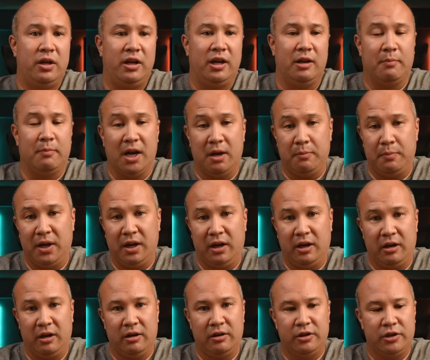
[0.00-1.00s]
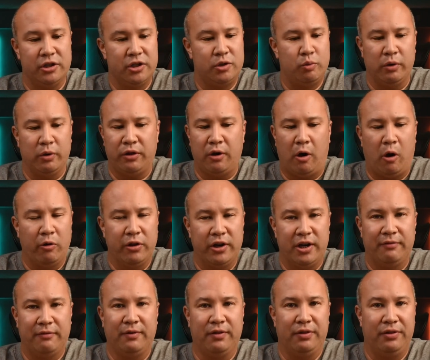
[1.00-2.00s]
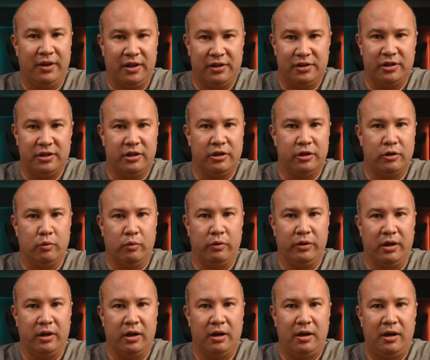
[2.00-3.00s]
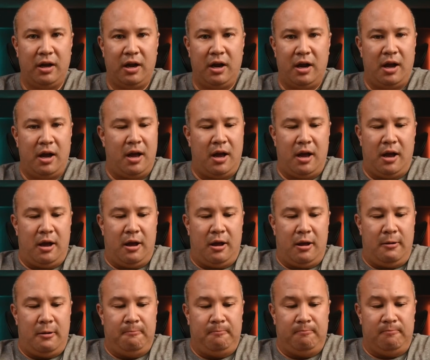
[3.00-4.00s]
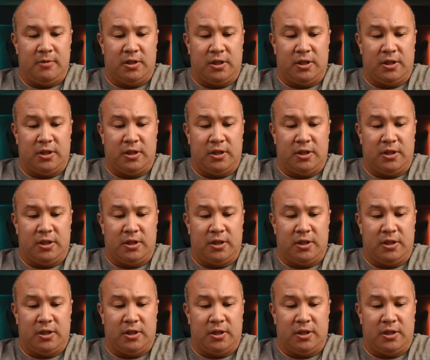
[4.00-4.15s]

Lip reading: in my opinion, just with all the different things you can do with it.